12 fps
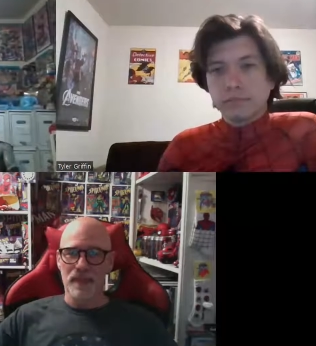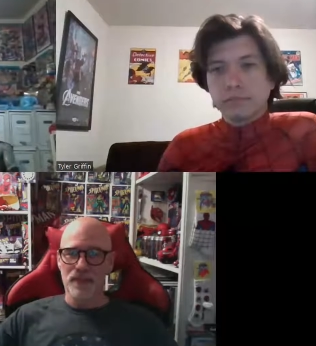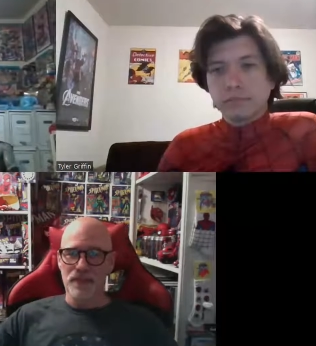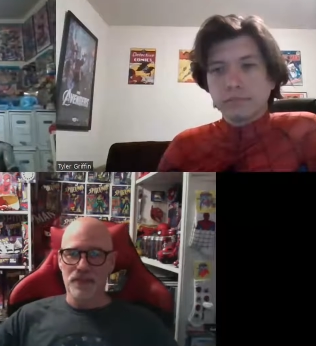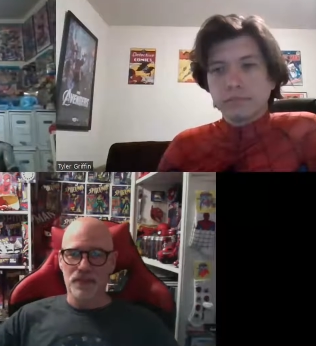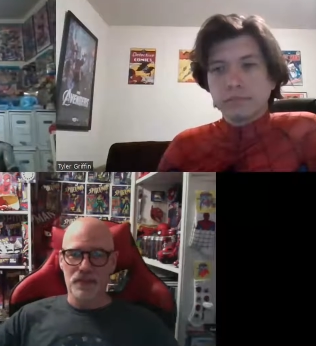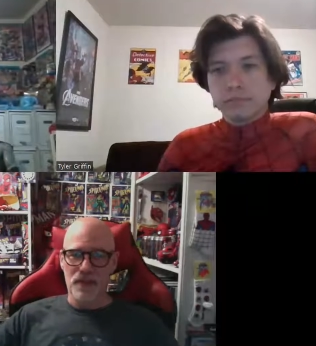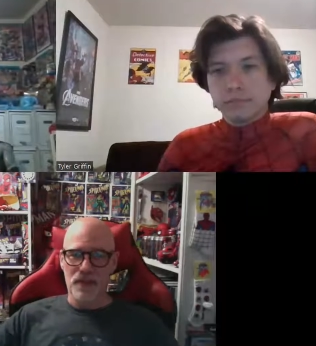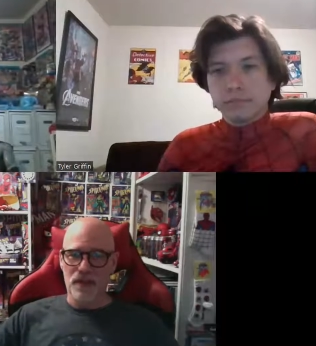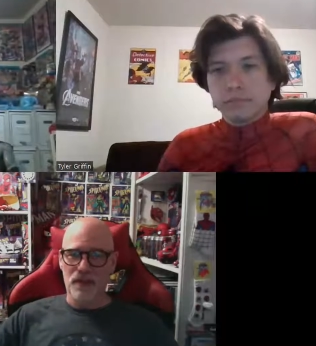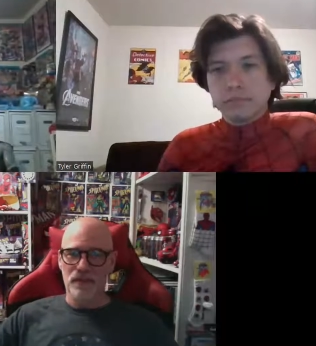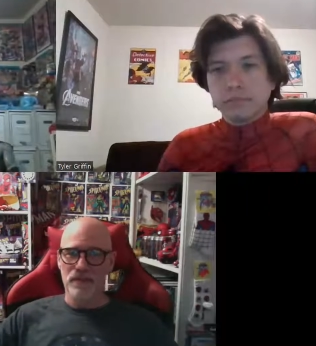Speaker 1: just you know
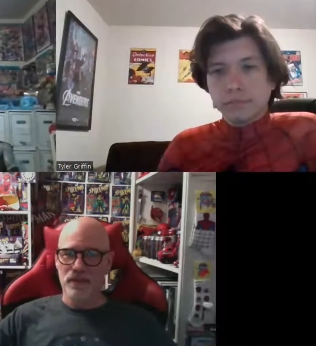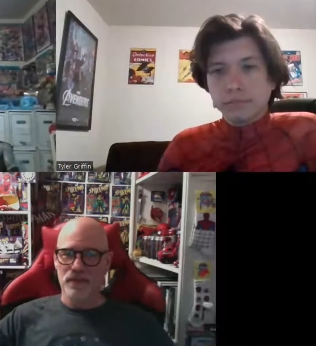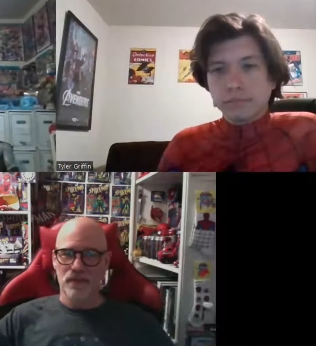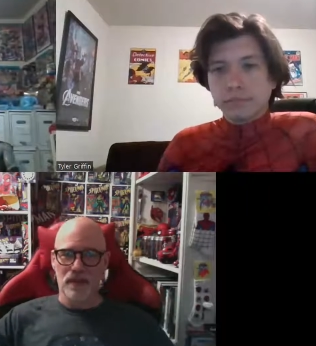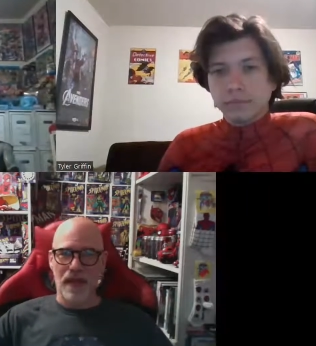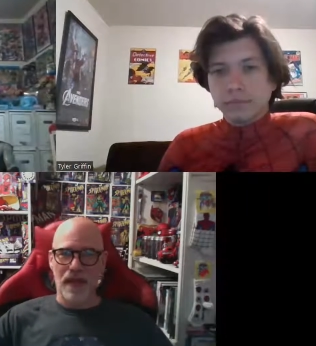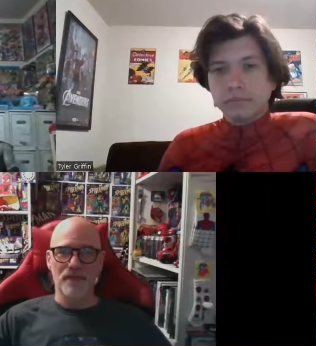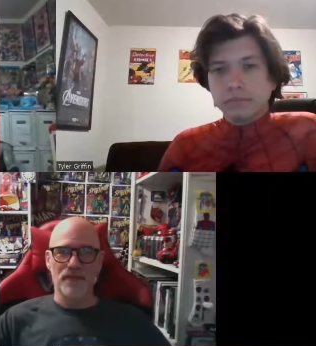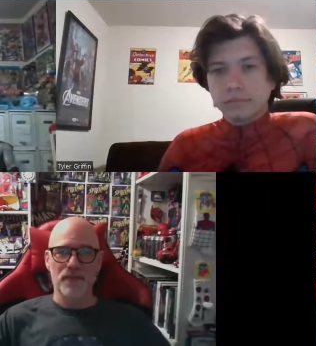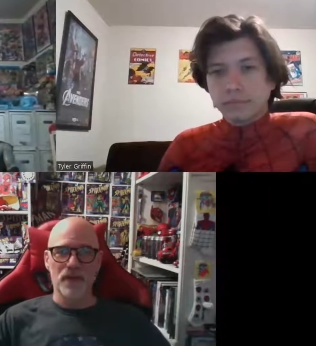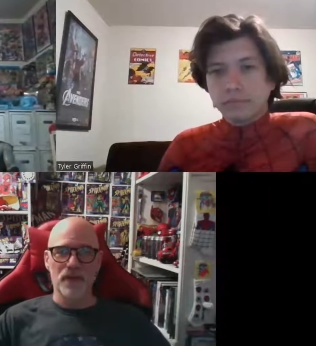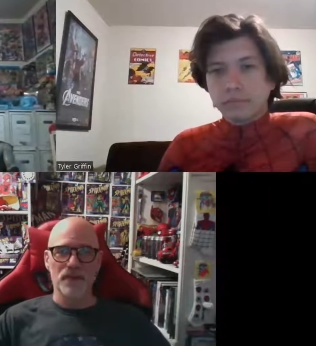just have fun
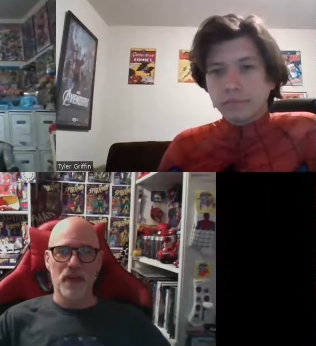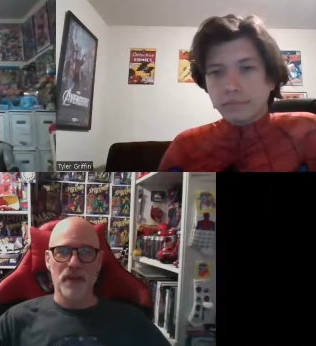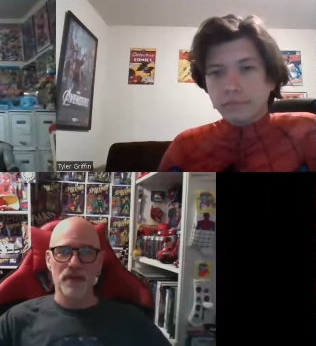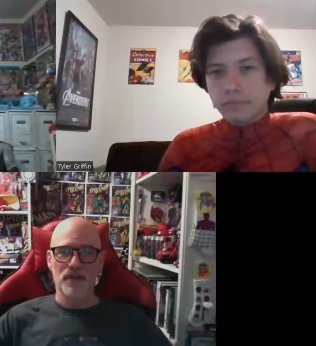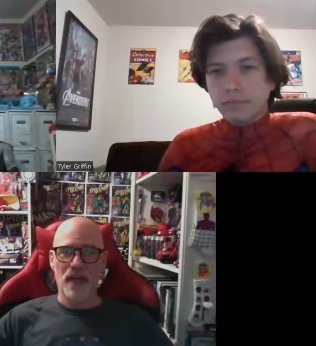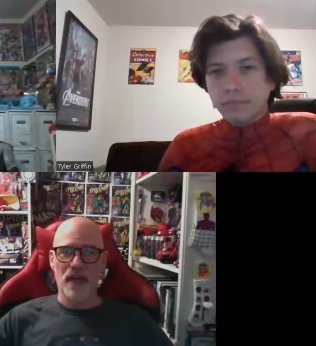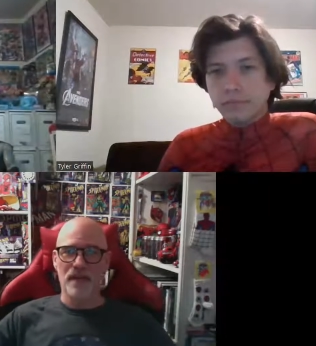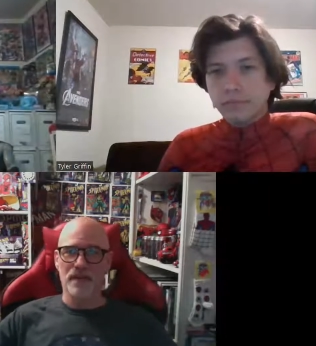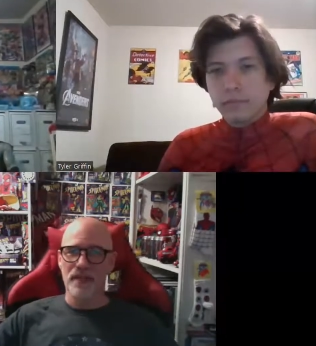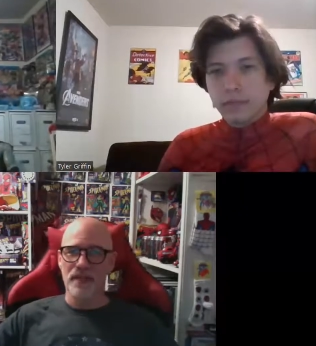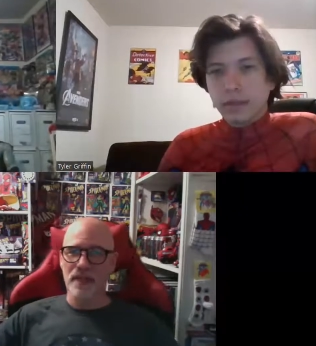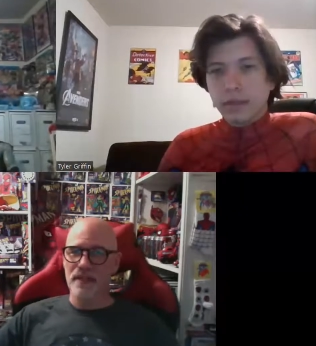trying to find
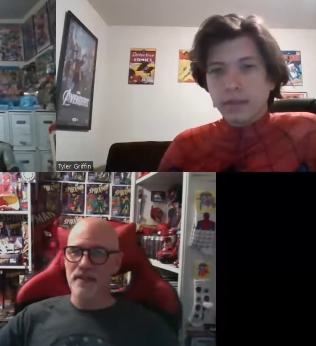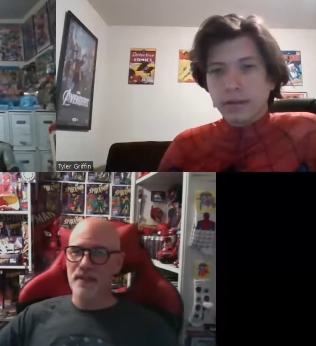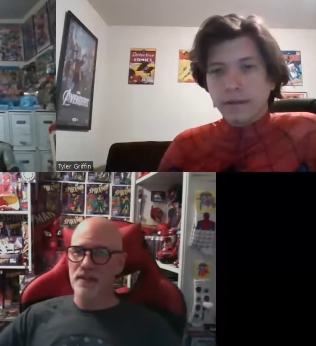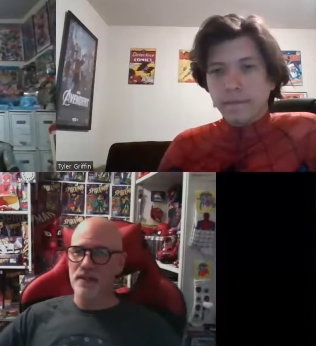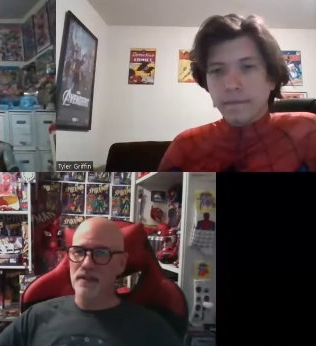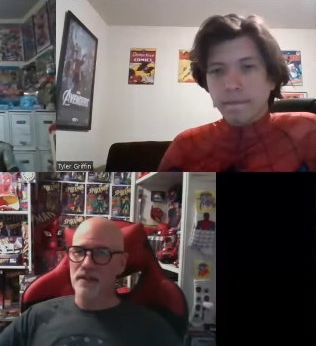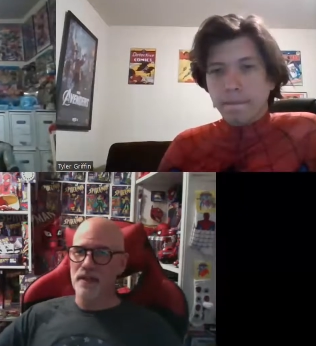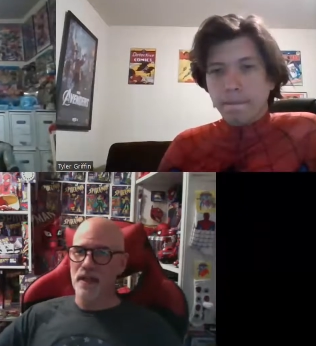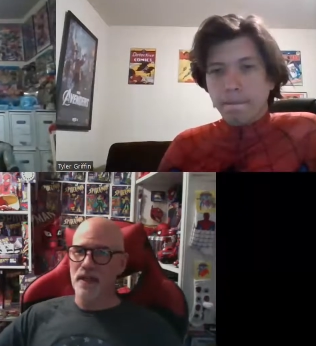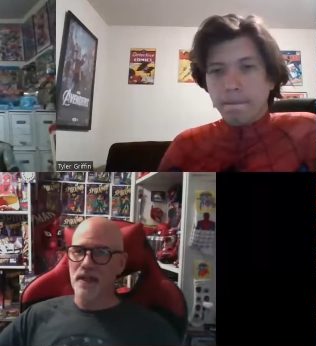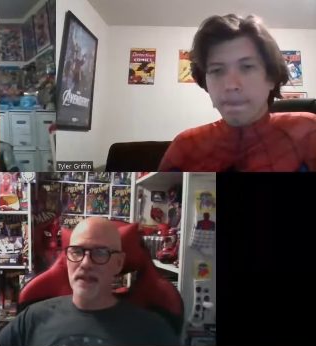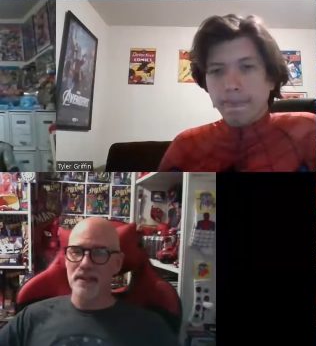everything that you're uh,
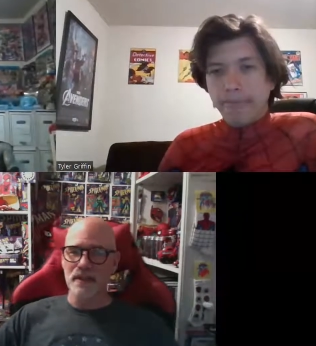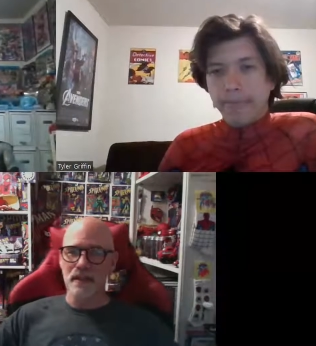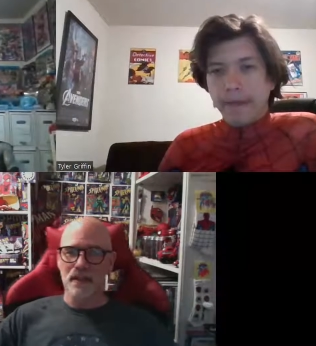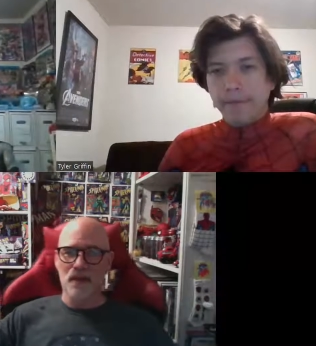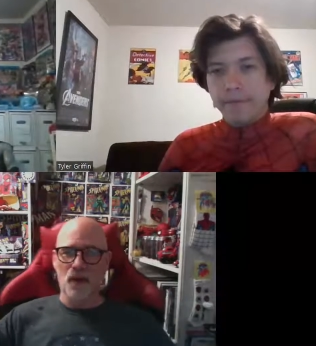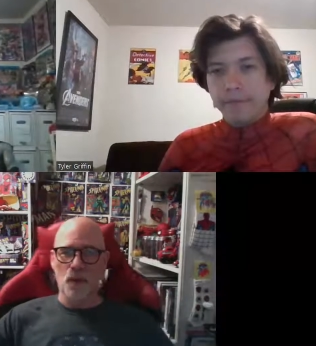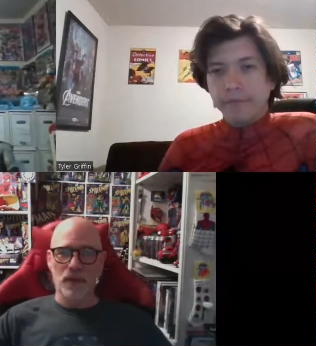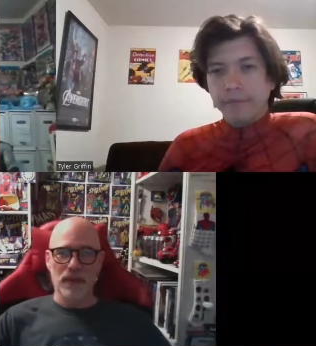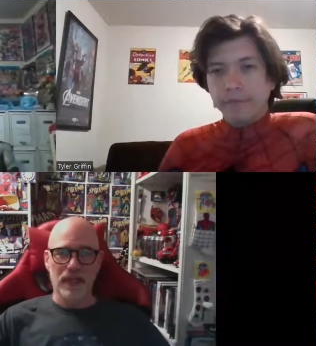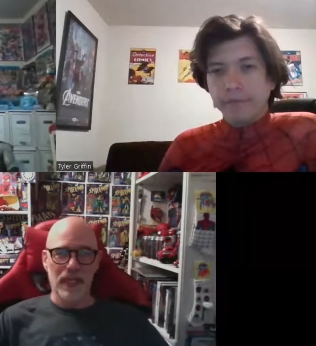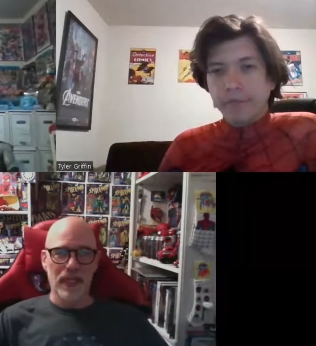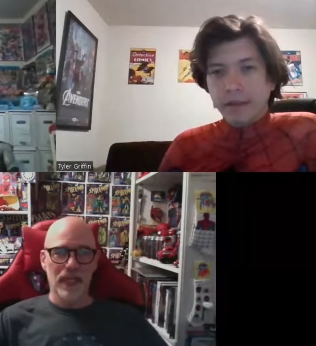hoping to
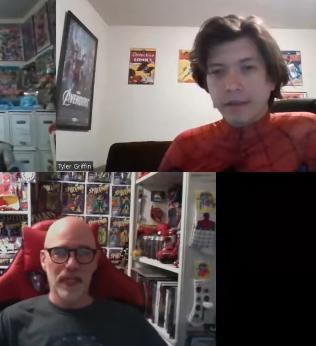get